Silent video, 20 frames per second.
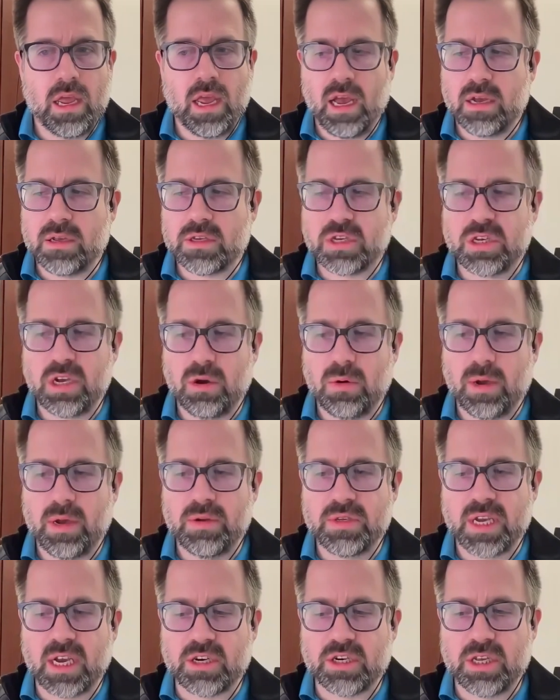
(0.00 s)
Yeah, so
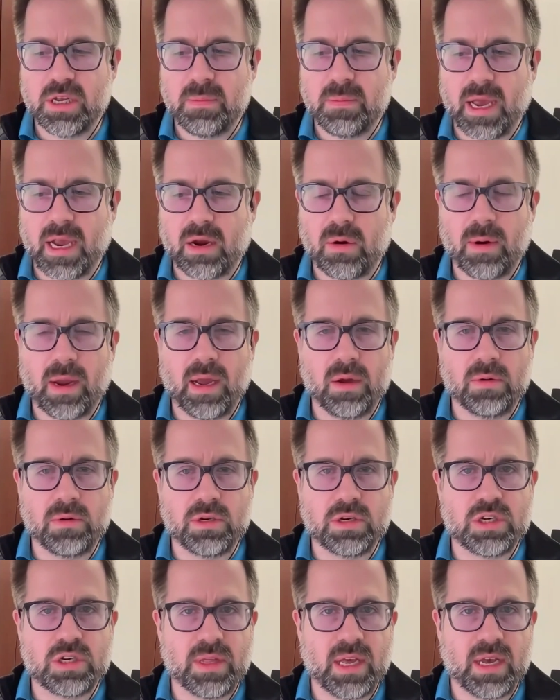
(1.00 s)
it was actually back
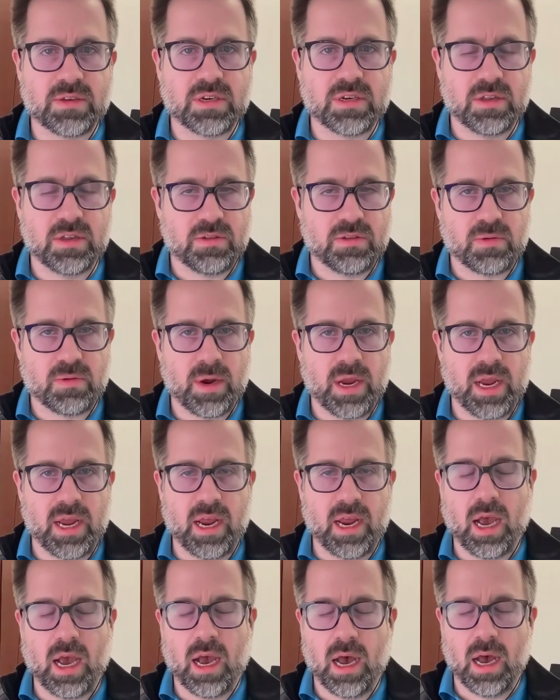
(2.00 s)
around
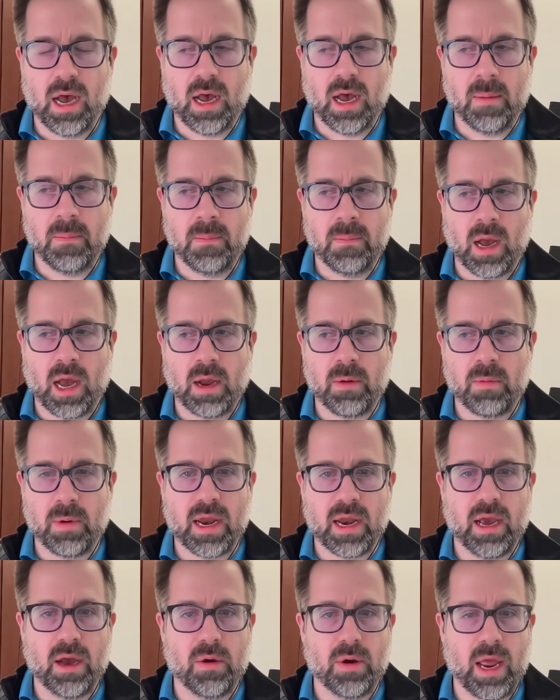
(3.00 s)
2003. I
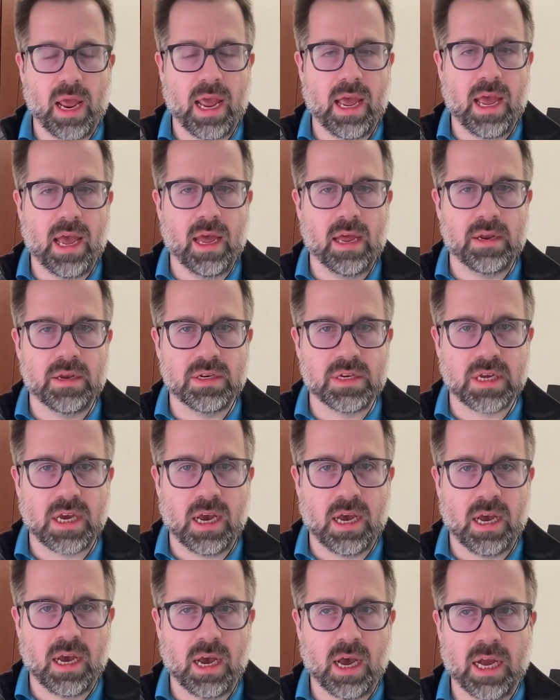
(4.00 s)
went out and
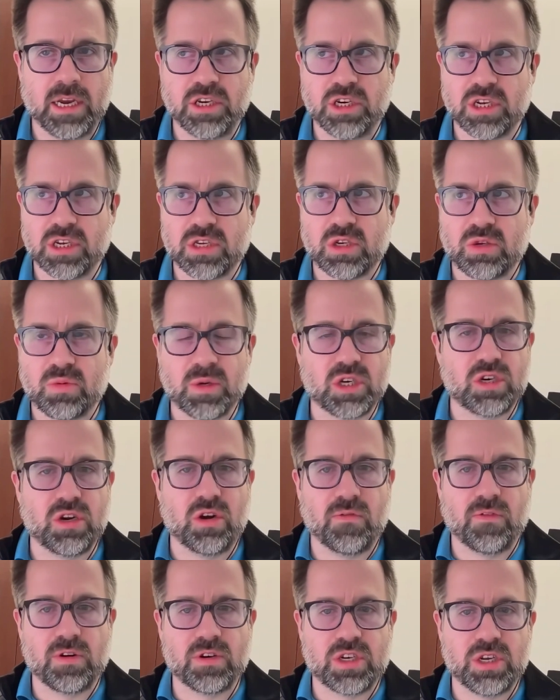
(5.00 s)
I just
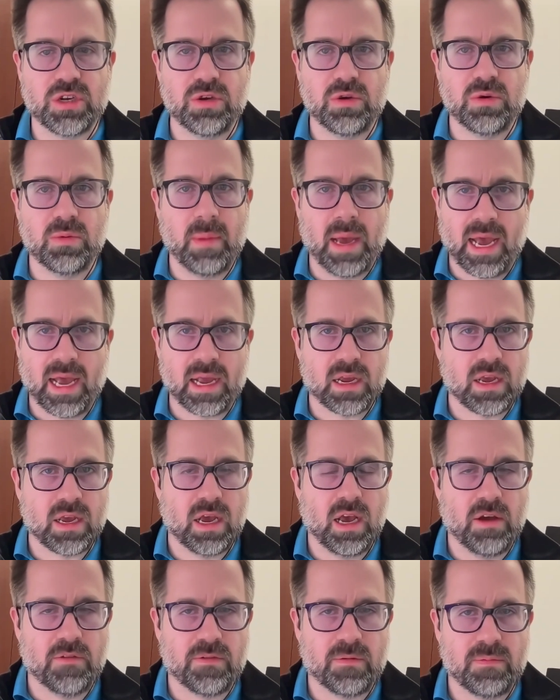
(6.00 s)
switched over to Mac
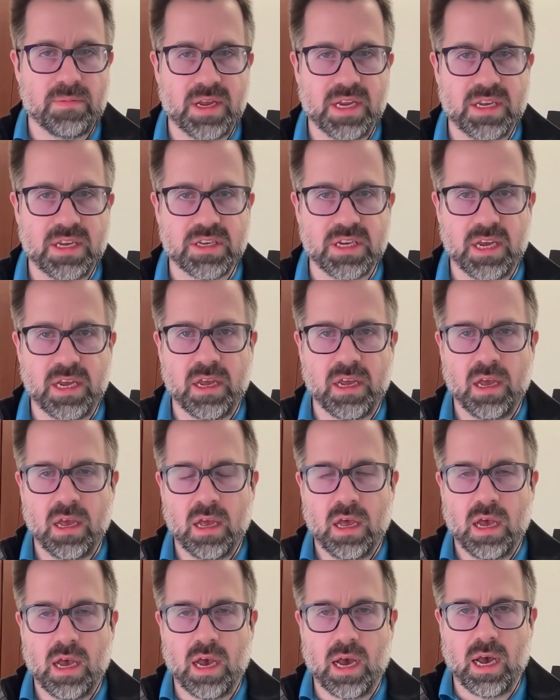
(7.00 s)
from PC.
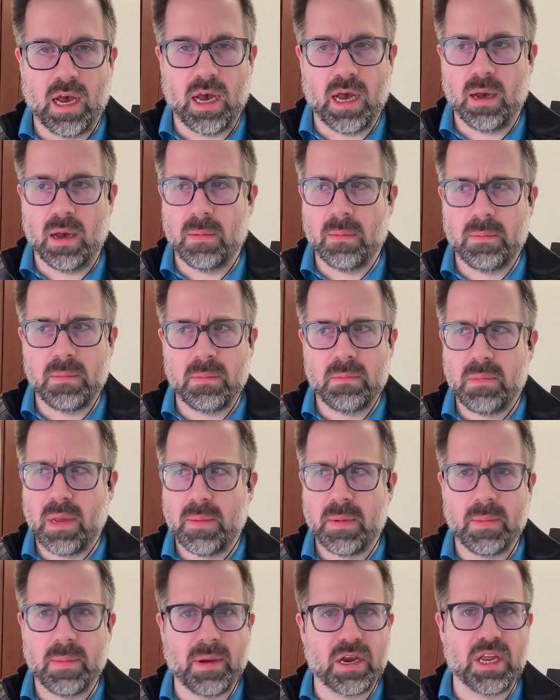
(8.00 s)

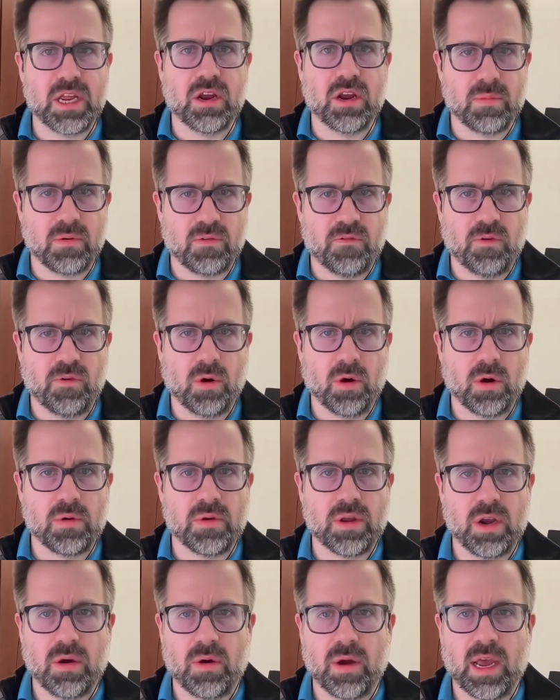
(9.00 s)
Maybe about a year
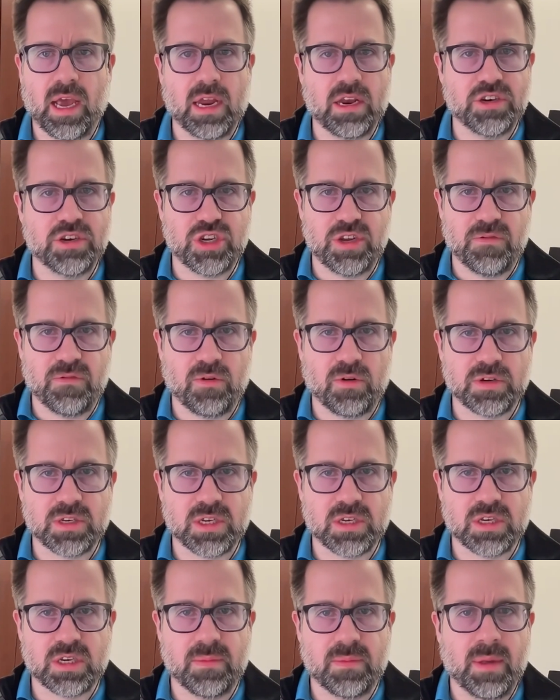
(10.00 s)
before, you know, I had a G4
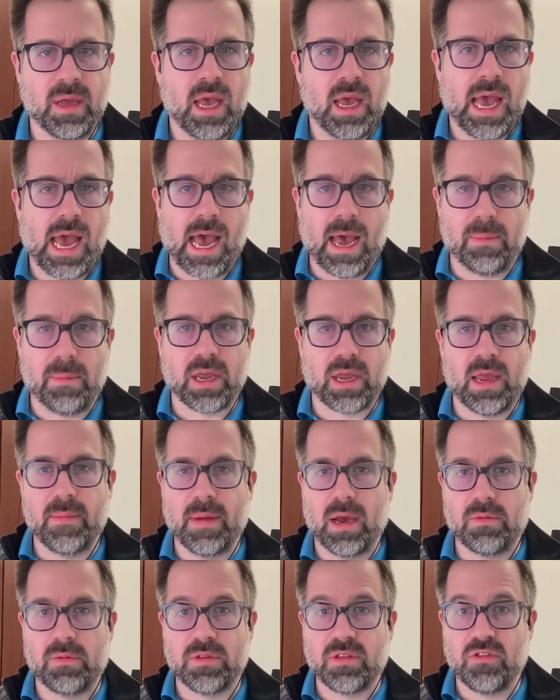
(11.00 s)
system. Apple
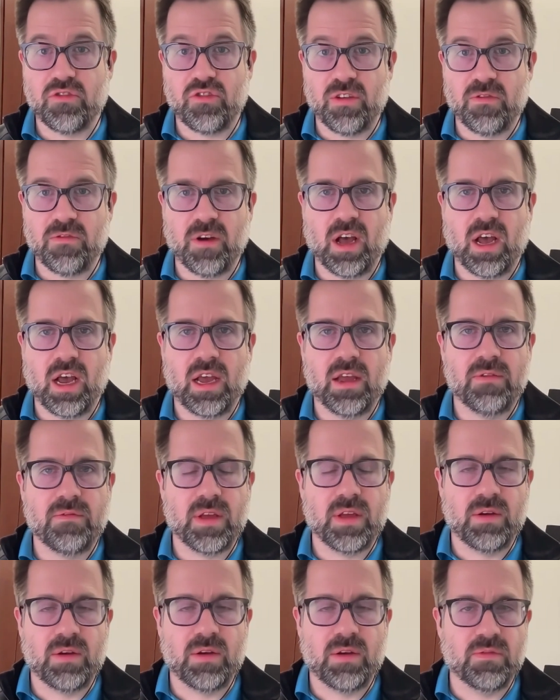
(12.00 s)
came out with the
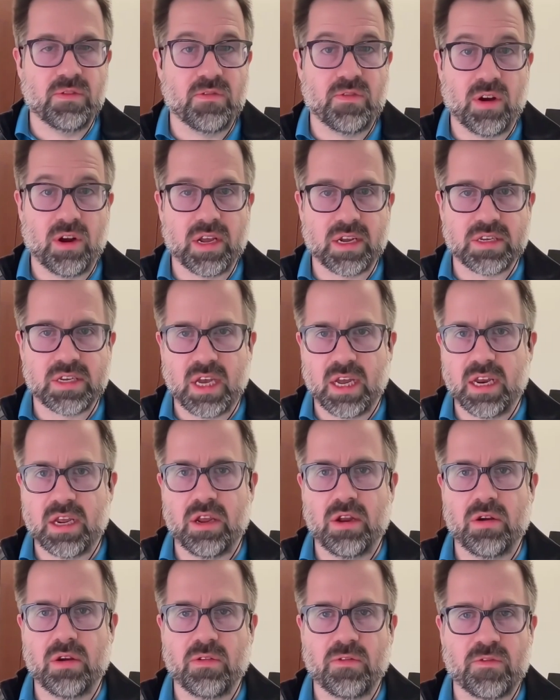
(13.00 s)
G5. It was very exciting,
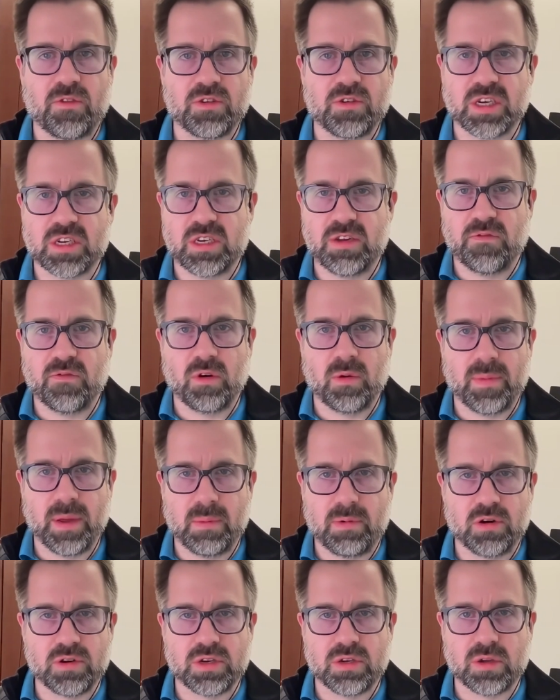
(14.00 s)
you know, the first
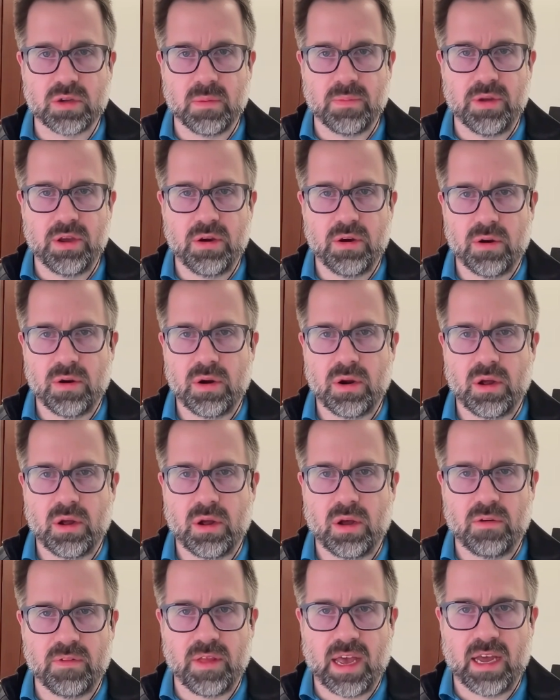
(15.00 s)
64-bit personal computer and
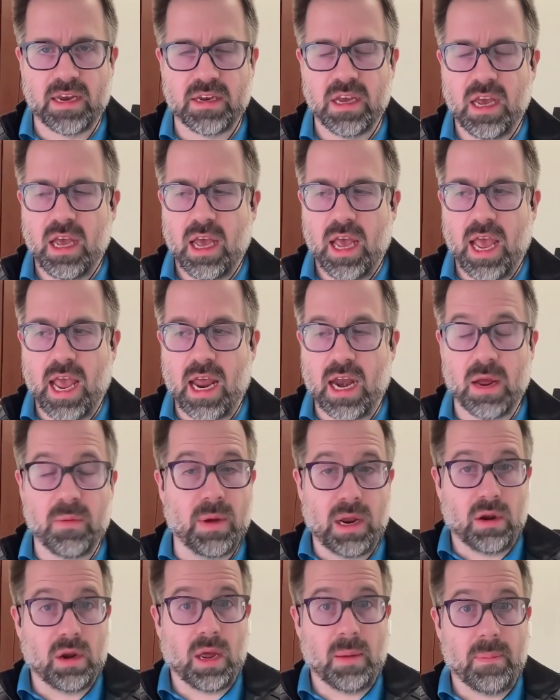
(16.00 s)
all of that. And I
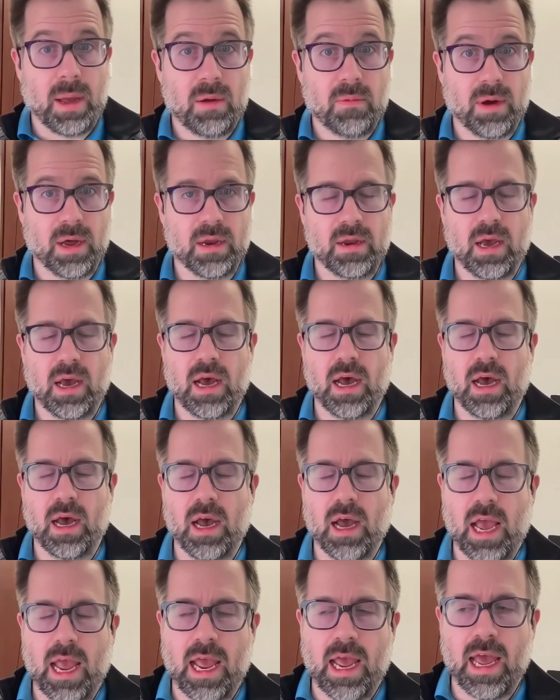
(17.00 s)
went out and I bought one
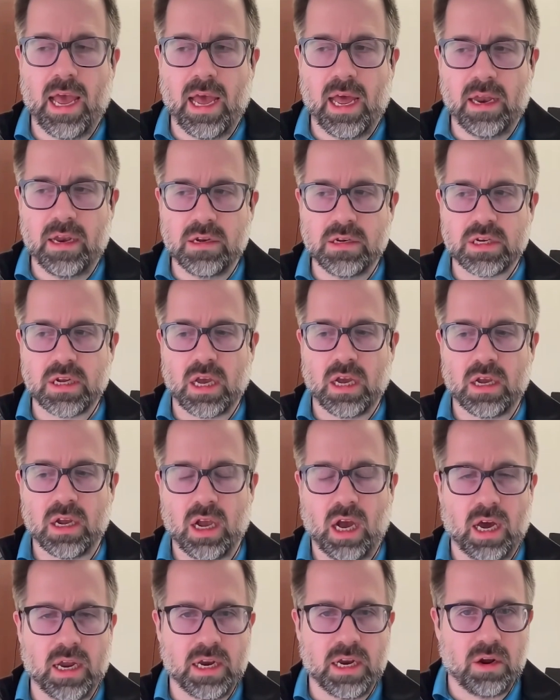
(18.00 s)
and
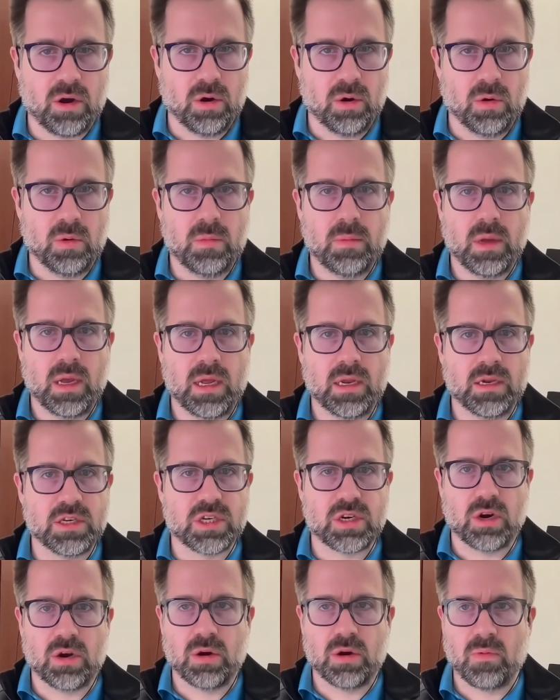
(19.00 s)
got it home and
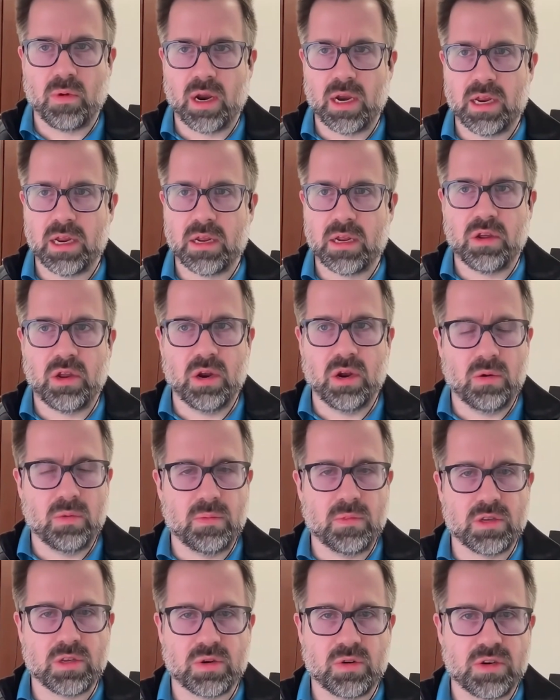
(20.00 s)
started running, you
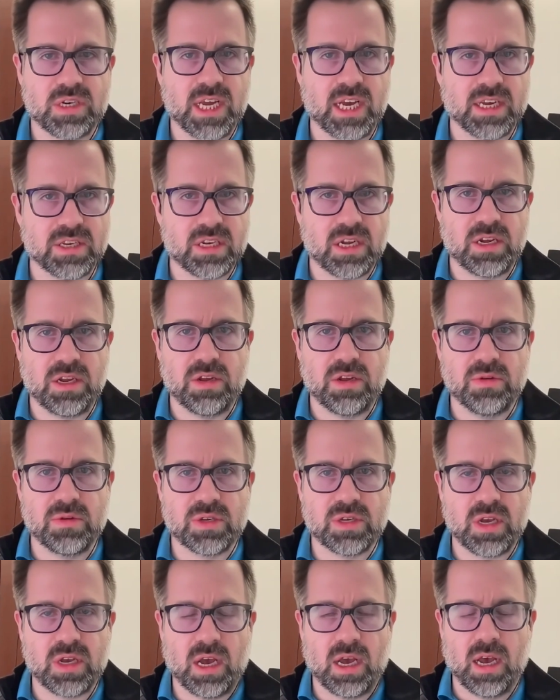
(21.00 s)
know, the sort of tests I
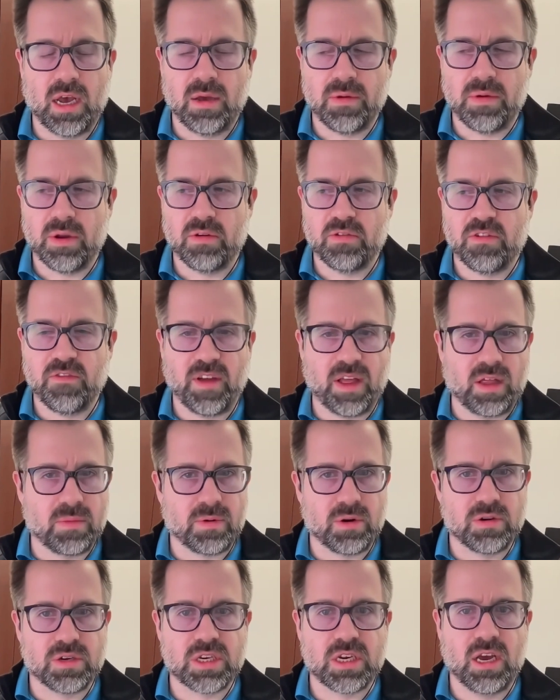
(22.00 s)
use, you know,
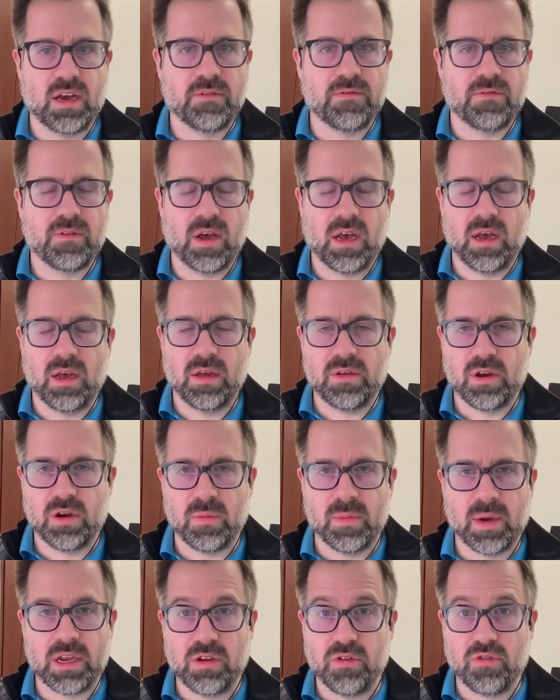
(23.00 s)
developer stuff, you
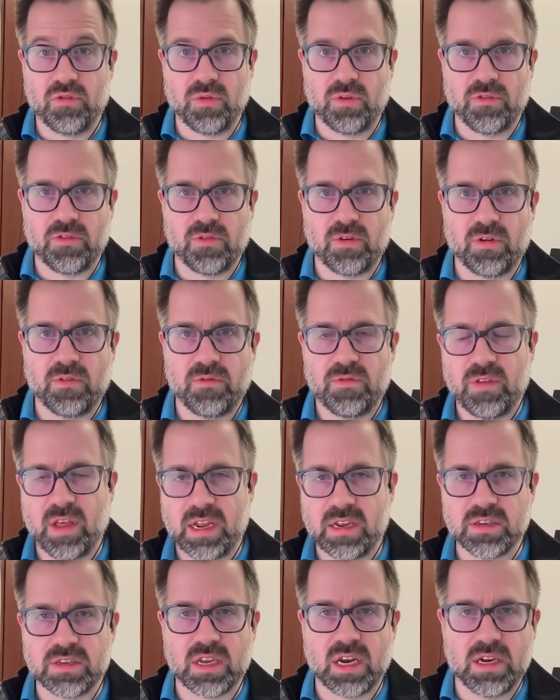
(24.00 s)
know, my usual sort of
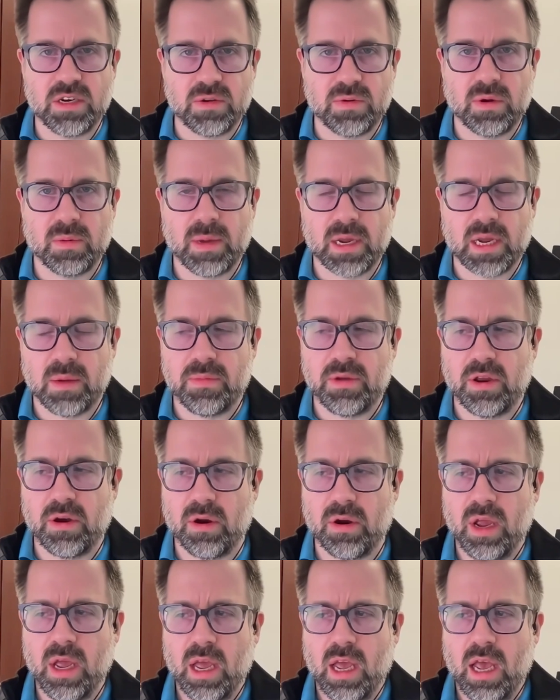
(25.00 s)
things that I do on my
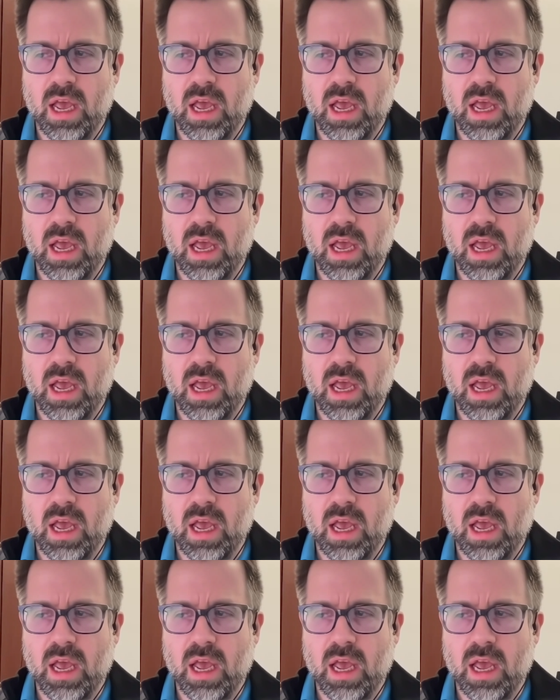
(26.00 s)
computer.